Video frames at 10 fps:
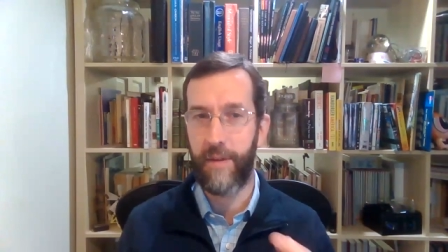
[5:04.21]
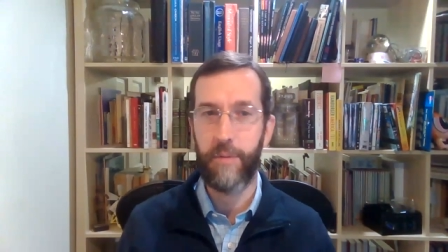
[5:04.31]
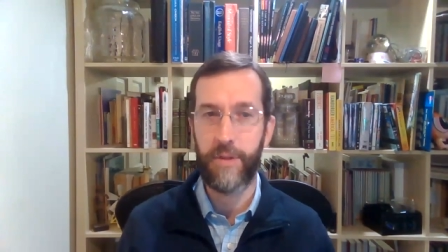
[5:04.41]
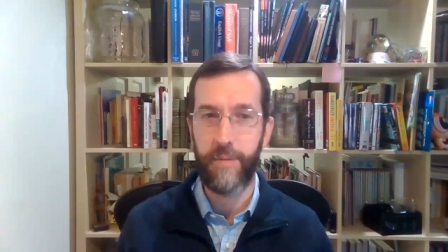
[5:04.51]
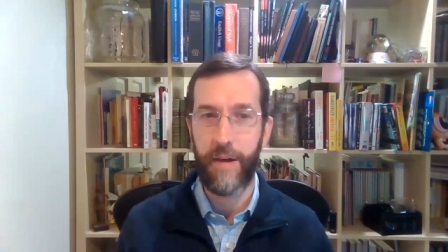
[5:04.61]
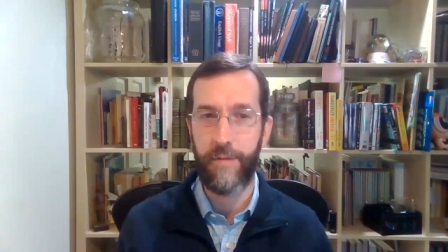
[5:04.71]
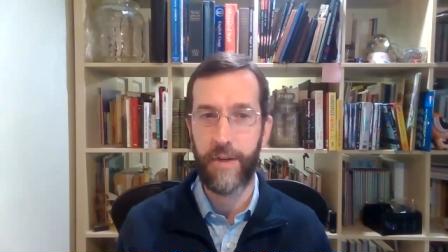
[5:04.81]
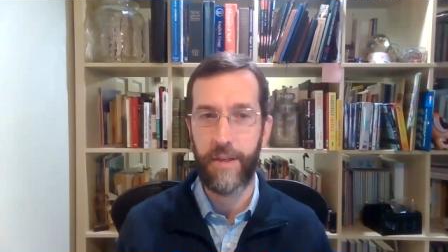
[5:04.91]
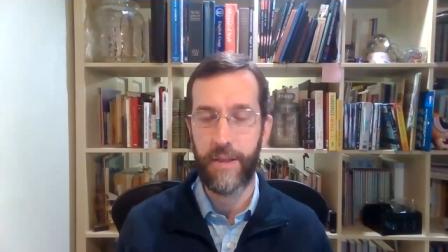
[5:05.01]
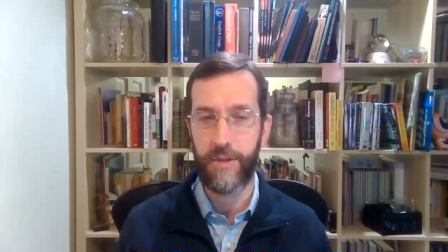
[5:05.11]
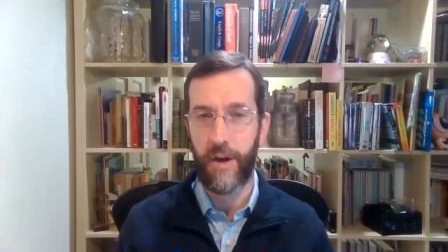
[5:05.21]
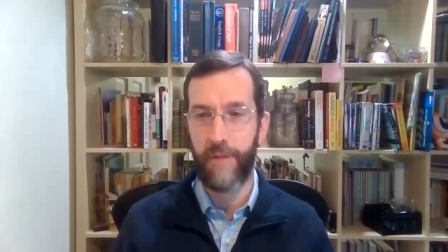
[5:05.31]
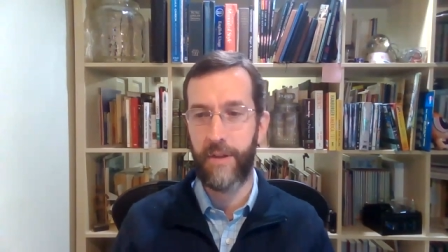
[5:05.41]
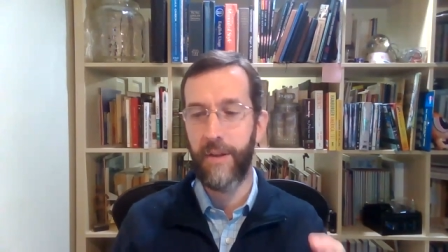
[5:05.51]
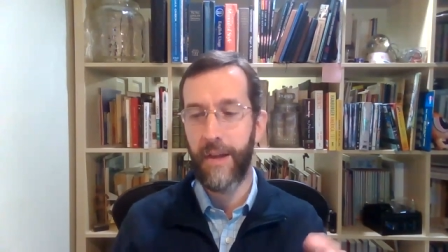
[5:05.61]
they've put some effort into this.
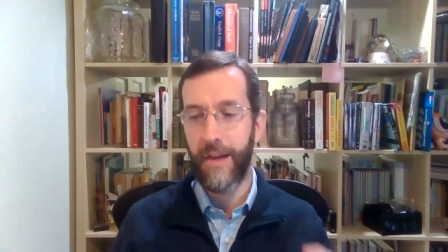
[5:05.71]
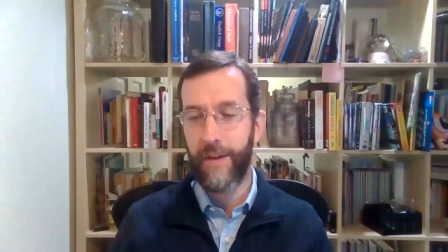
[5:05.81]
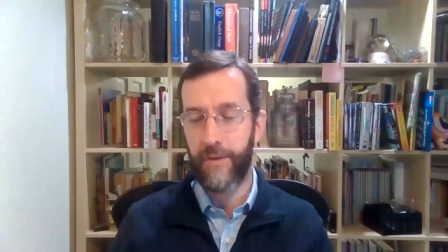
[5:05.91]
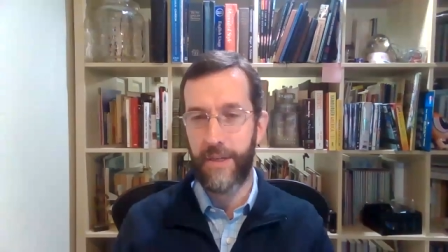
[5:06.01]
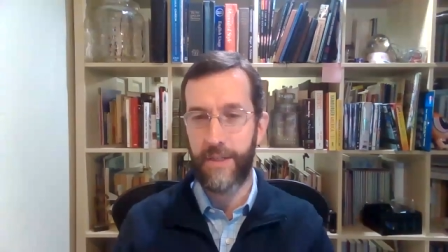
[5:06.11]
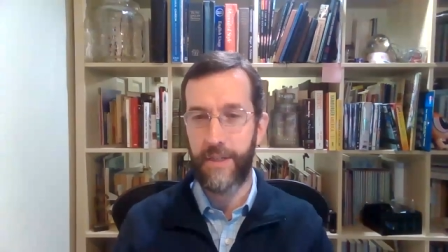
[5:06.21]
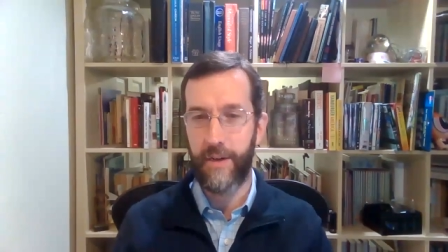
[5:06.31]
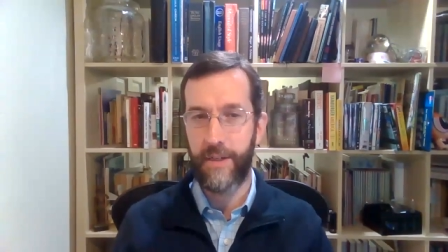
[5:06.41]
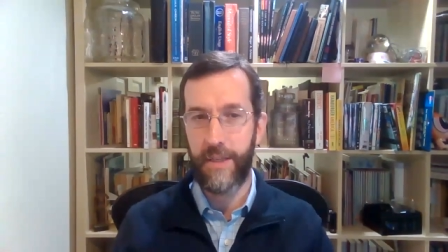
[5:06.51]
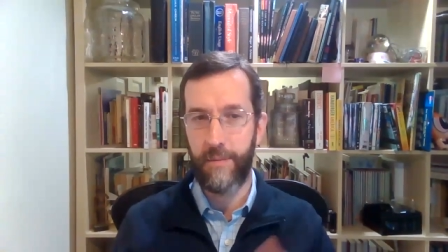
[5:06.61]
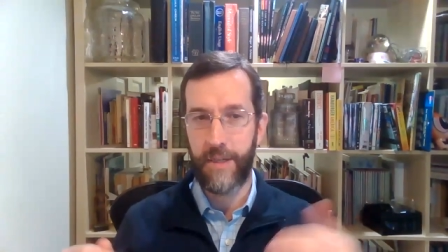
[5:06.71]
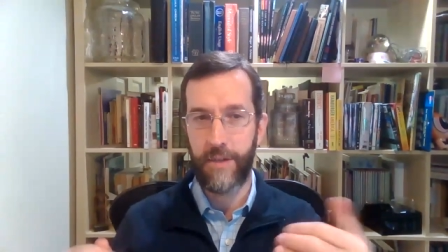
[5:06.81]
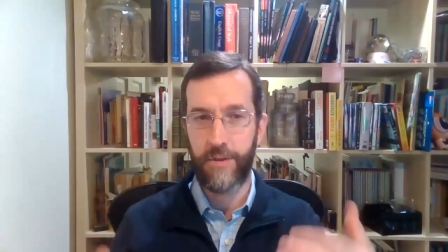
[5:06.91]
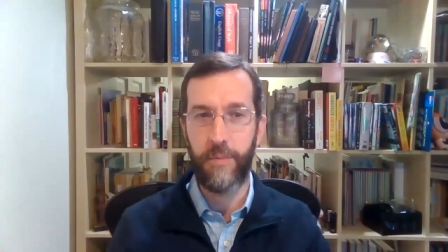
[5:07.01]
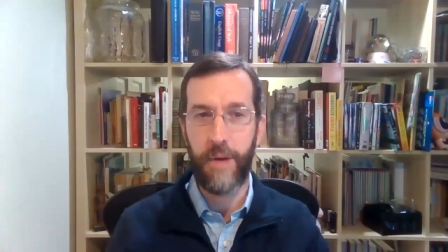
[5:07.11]
Often those engineering teams
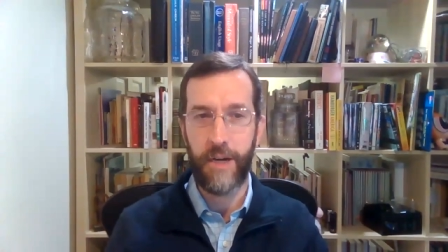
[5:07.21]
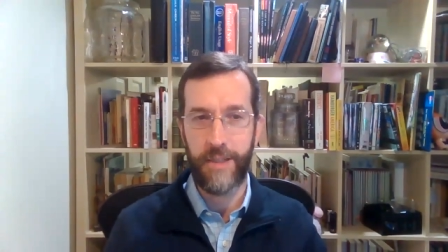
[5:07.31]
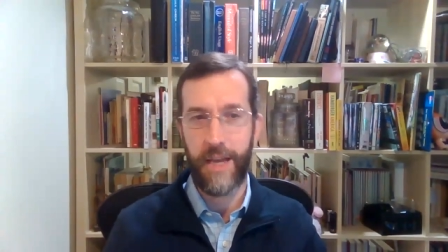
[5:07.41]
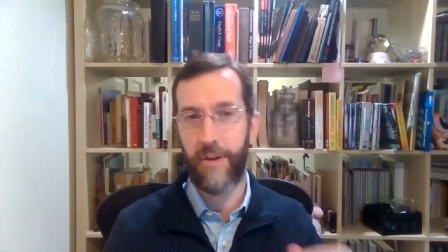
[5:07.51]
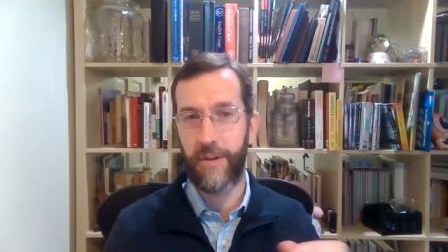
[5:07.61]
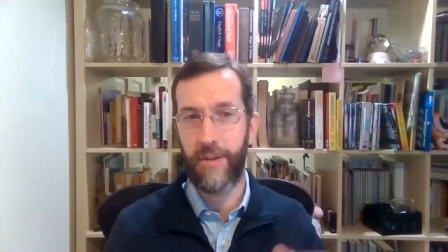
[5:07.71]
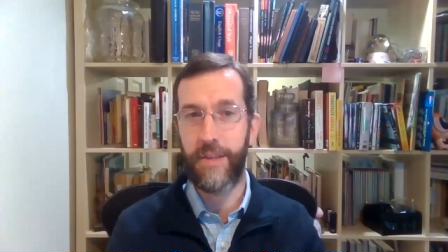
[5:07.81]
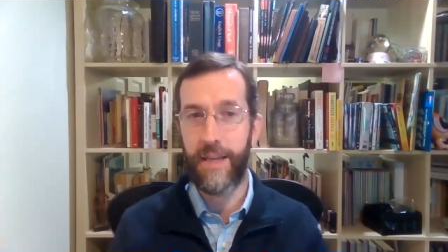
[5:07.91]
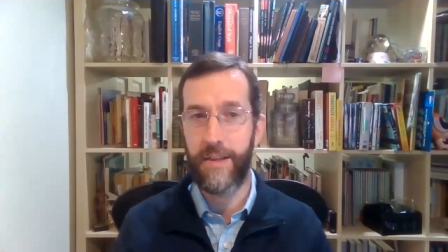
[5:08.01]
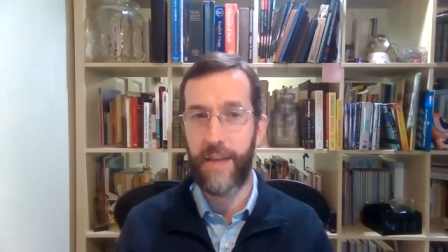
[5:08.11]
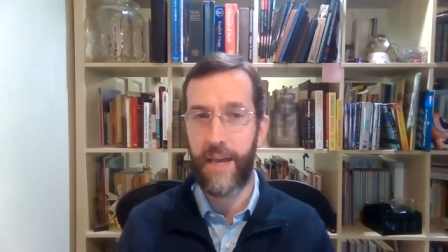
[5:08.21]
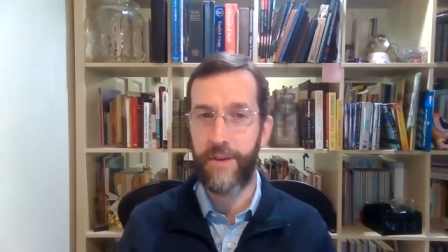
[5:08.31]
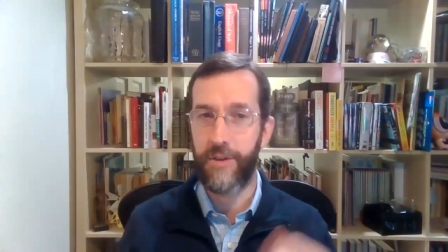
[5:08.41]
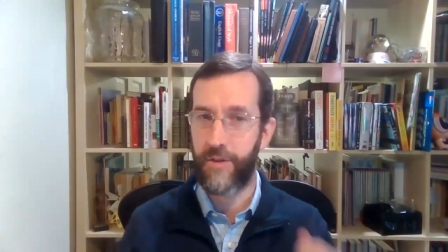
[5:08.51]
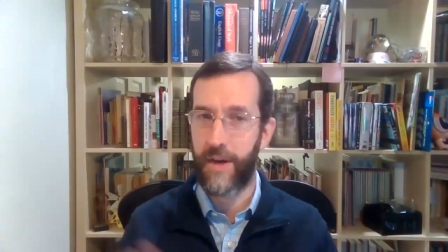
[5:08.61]
get so bogged down in the day-to-day,
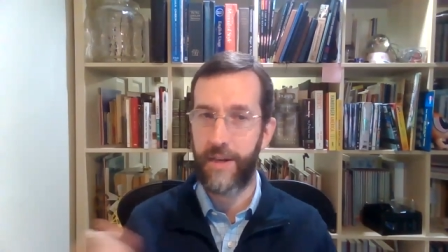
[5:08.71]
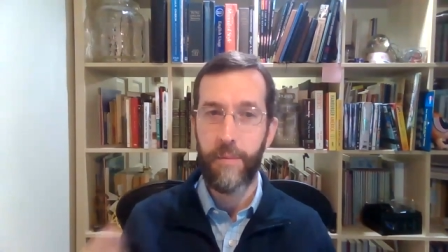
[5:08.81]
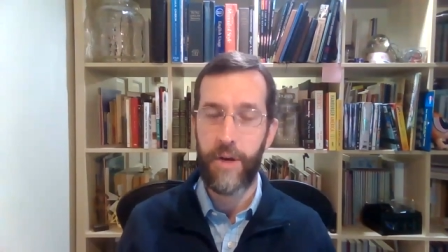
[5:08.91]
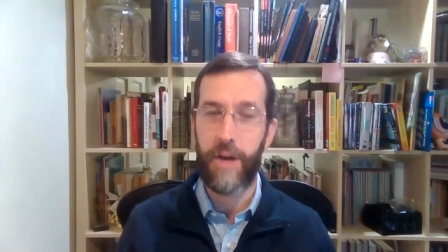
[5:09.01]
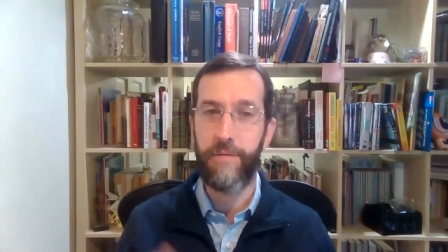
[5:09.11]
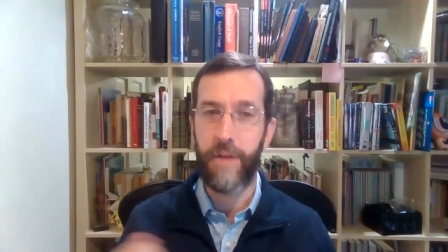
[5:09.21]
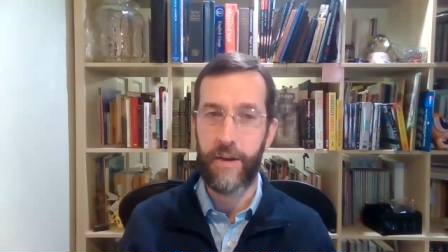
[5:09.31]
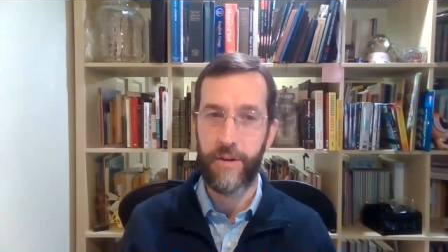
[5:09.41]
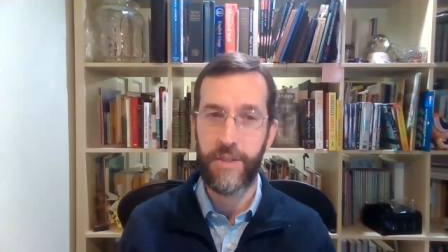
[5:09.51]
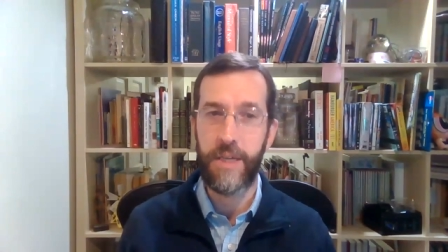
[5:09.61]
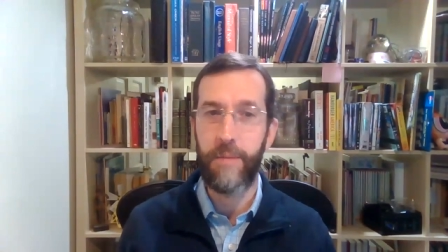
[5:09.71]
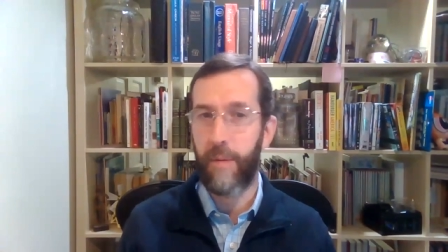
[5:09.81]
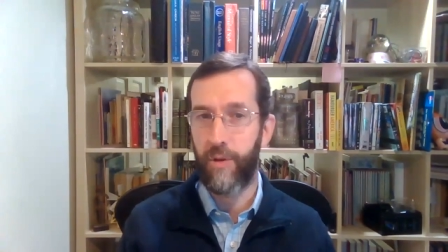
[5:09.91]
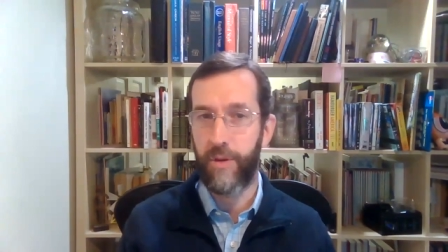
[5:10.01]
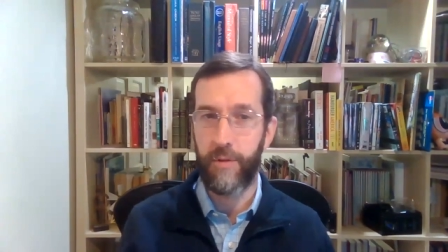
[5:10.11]
just trying to put out fires, keep
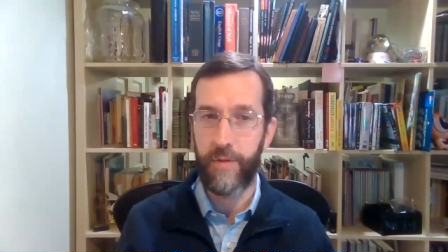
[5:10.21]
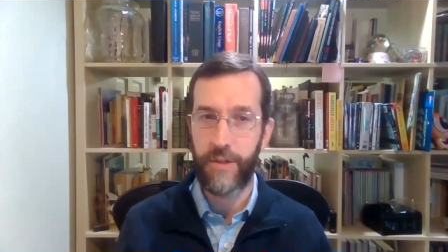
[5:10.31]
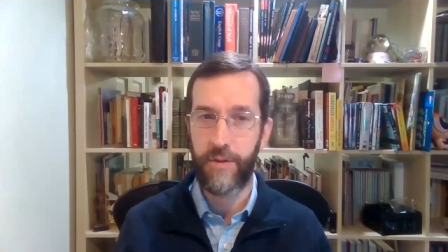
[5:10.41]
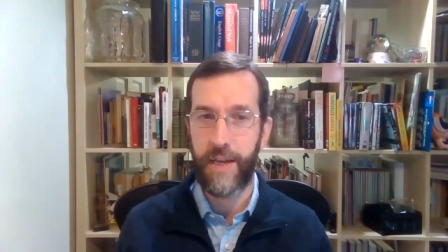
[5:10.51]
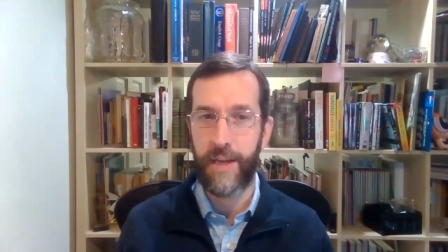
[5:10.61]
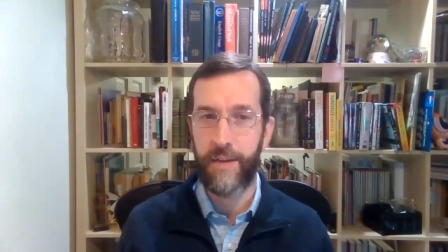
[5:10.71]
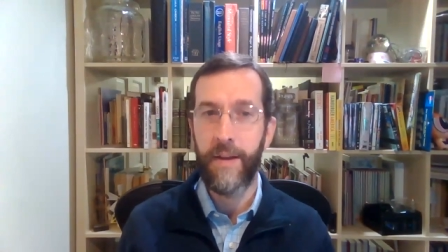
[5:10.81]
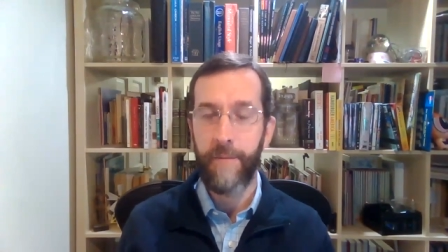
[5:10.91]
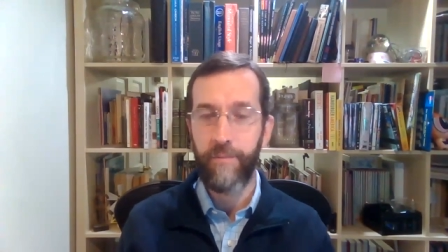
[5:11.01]
up with the moving train,